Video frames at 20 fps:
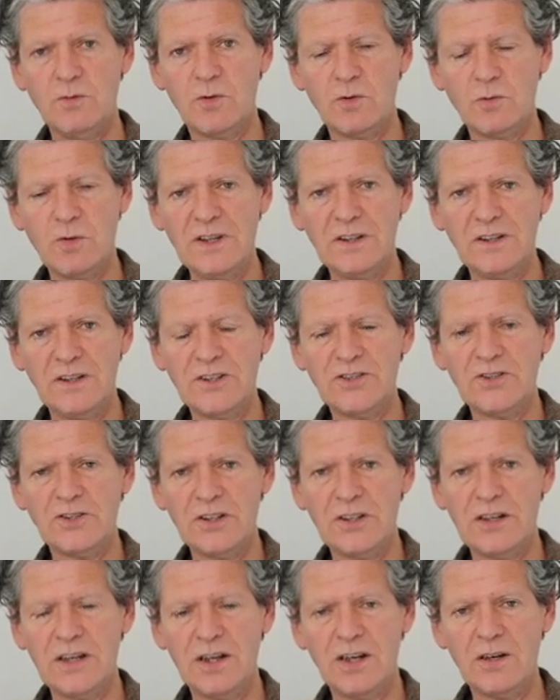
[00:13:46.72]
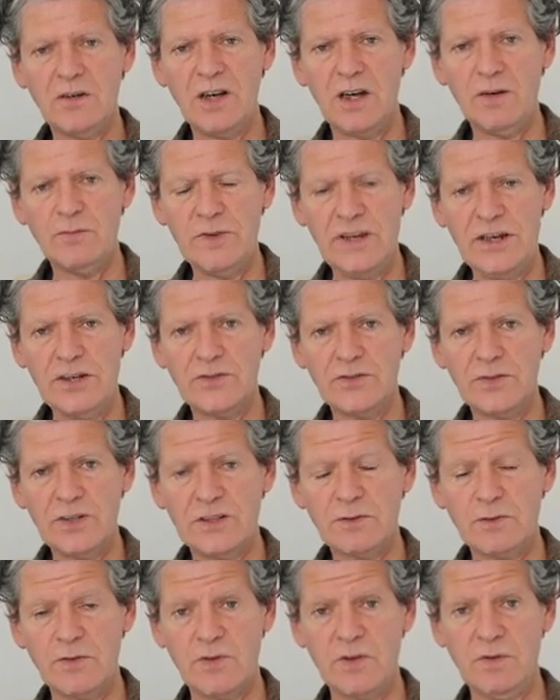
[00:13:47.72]
quite literally a
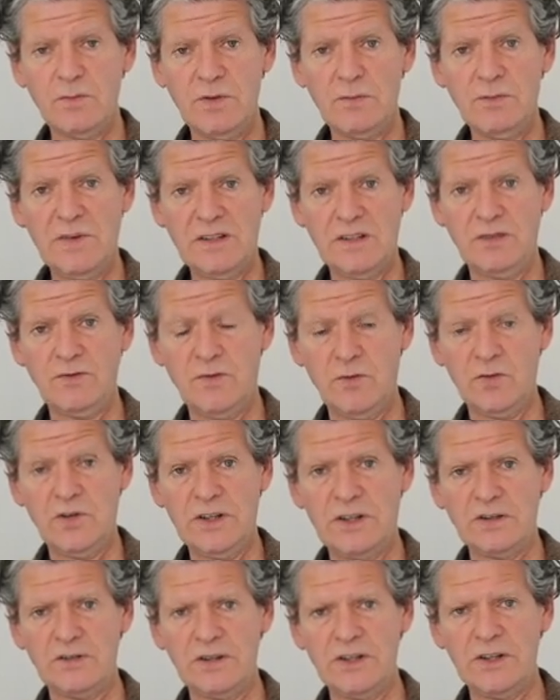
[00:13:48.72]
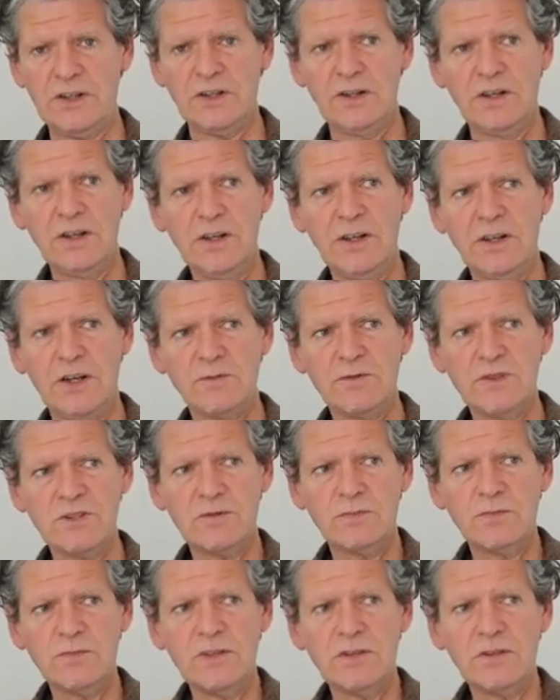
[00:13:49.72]
matrix. Without being metaphorical here, I'm
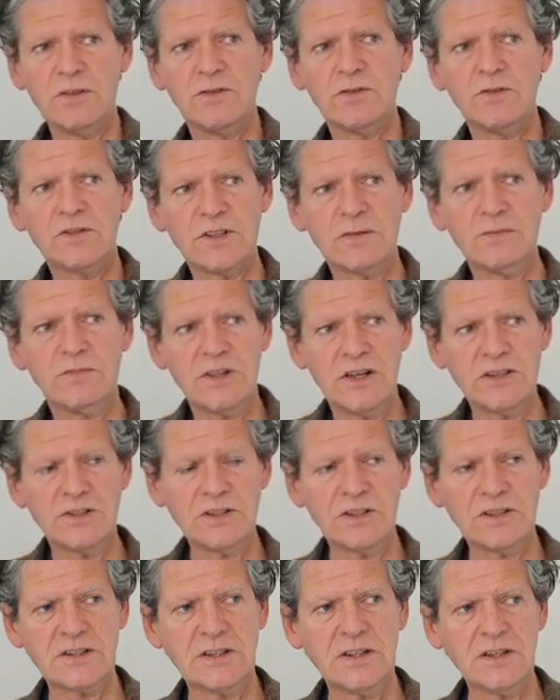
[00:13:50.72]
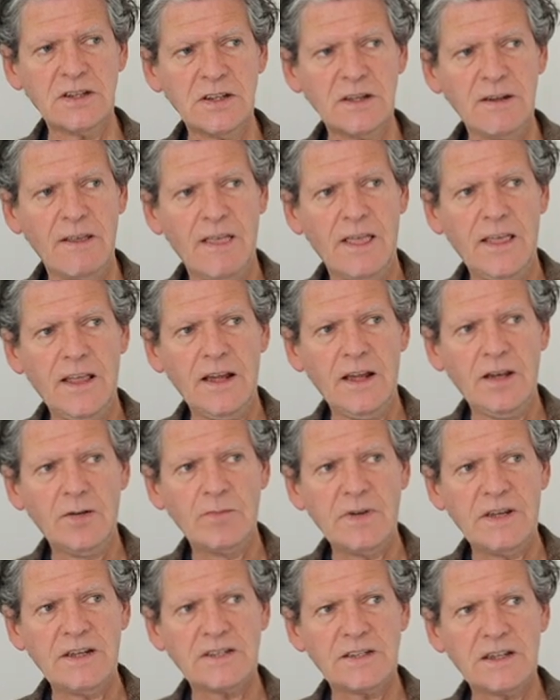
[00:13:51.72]
just using matrix in the
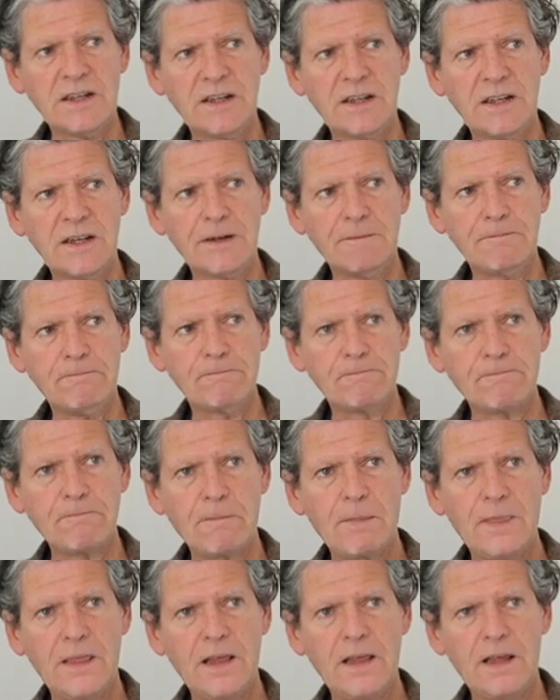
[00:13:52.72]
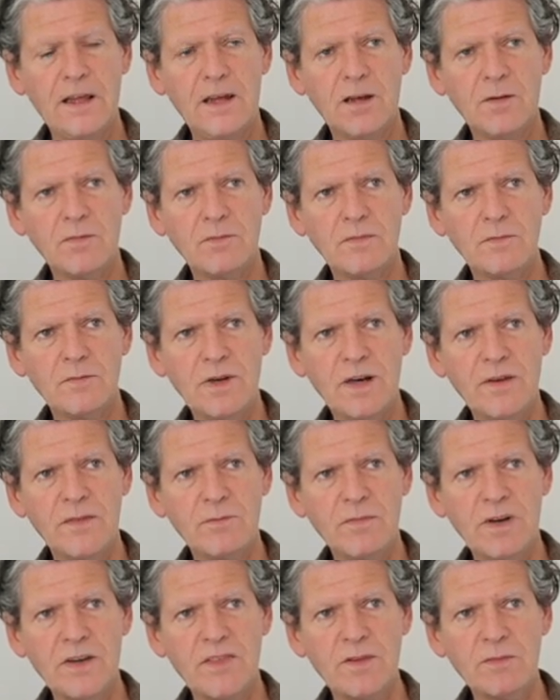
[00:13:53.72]
basic
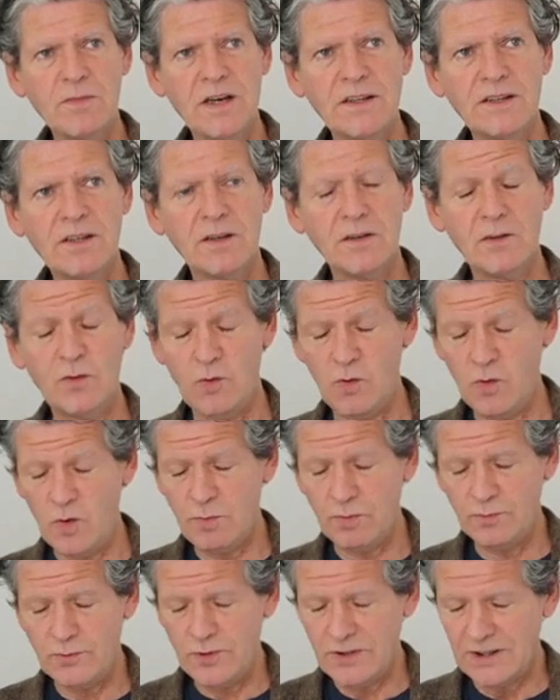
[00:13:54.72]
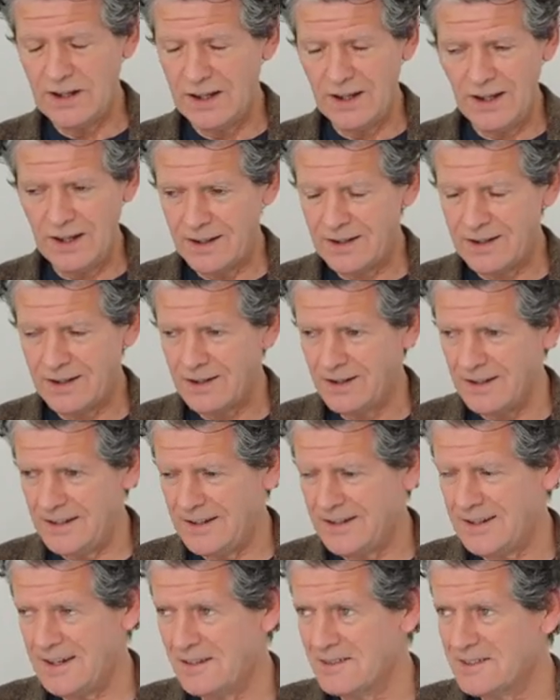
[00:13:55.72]
mathematical. I hope I'm using it accurately
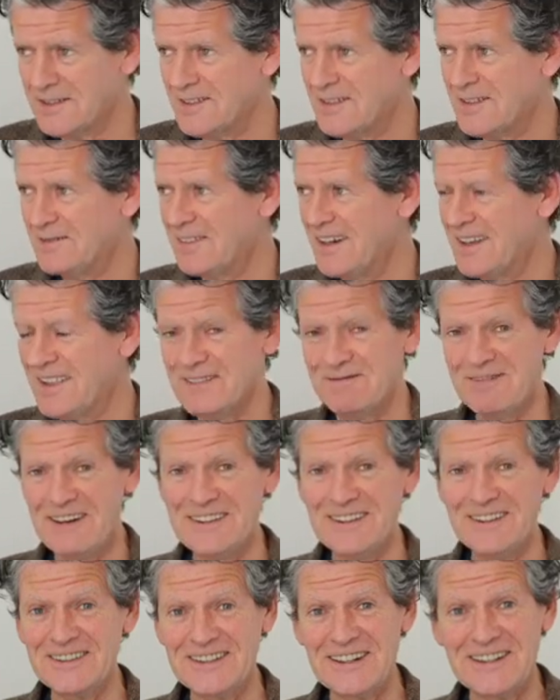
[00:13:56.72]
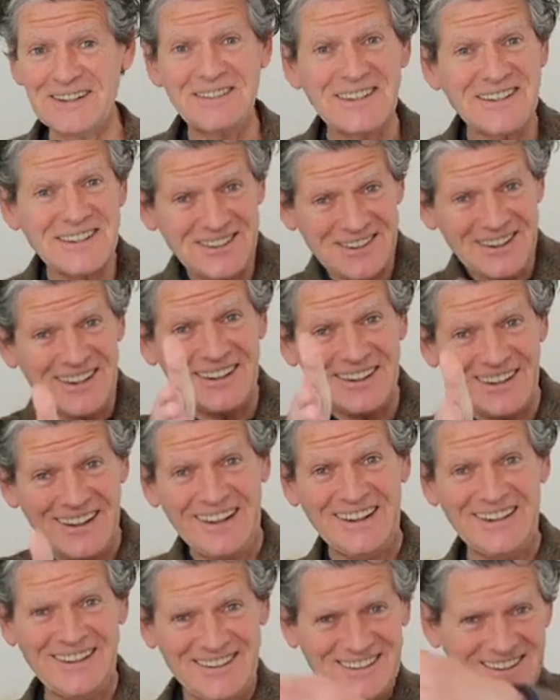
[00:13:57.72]
in terms of the mathematical sense. I mean, straight
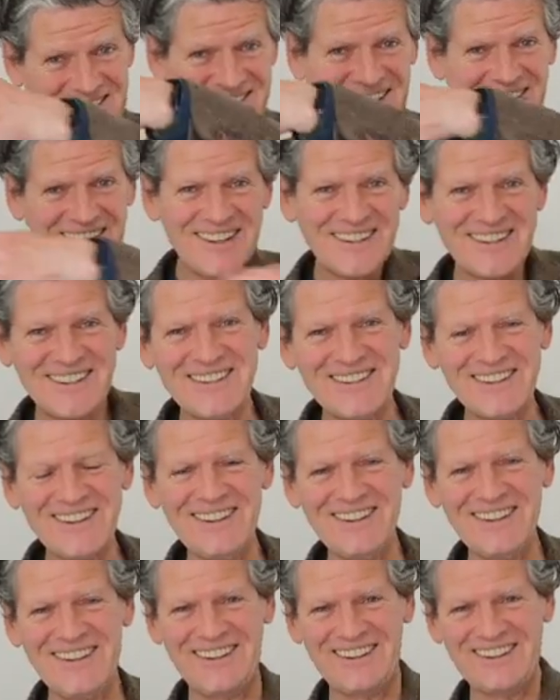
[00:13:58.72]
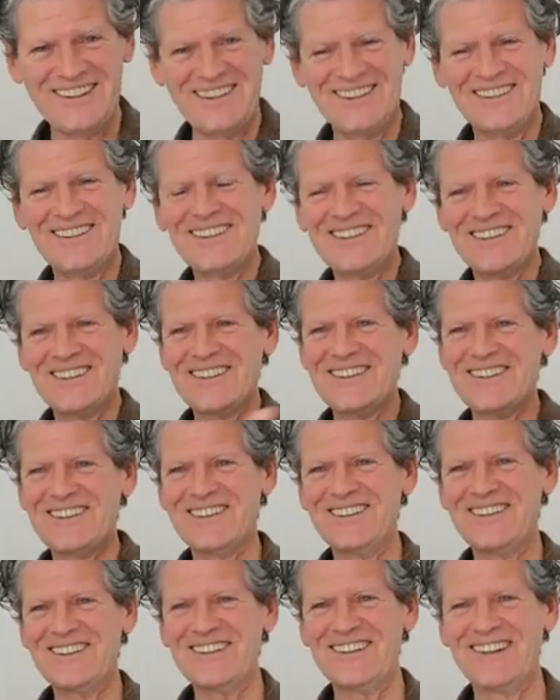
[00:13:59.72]
lines, straight lines
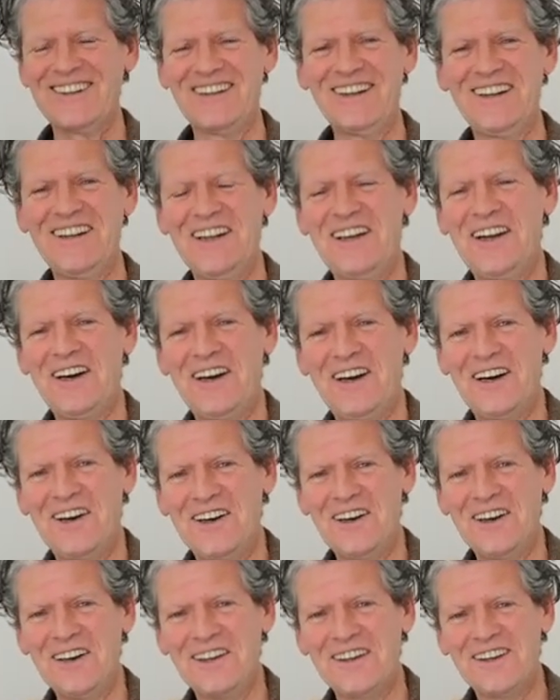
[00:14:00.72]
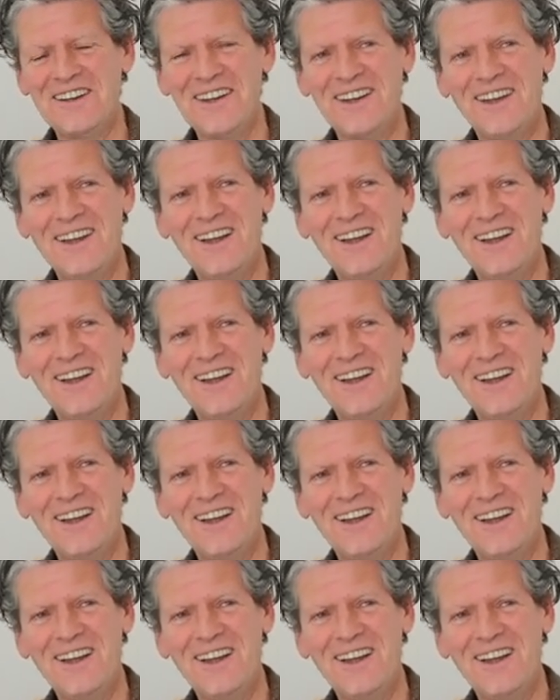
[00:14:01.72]
crisscrossing Ireland